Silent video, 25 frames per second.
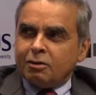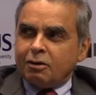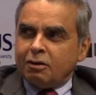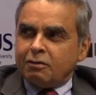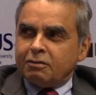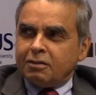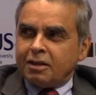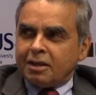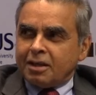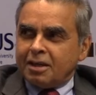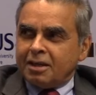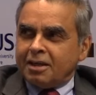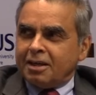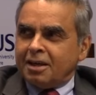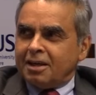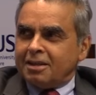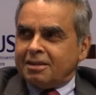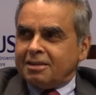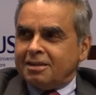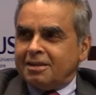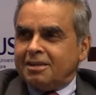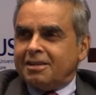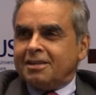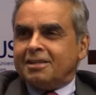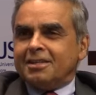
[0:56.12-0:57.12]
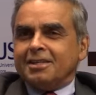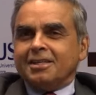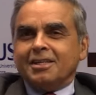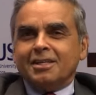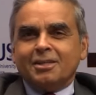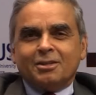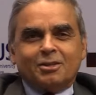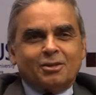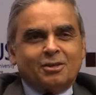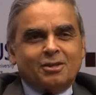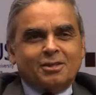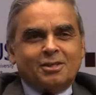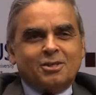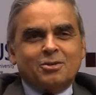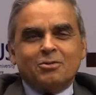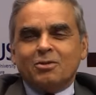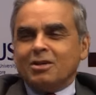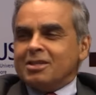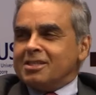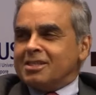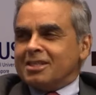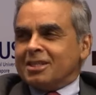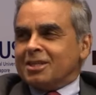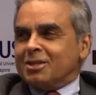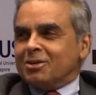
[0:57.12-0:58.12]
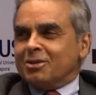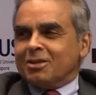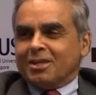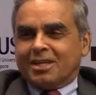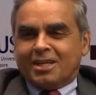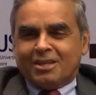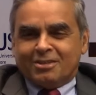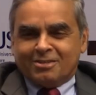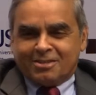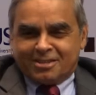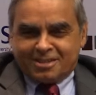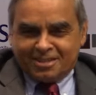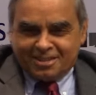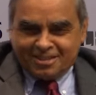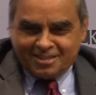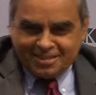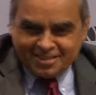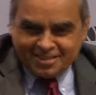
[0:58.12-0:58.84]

of that can get India into the U N Security Council?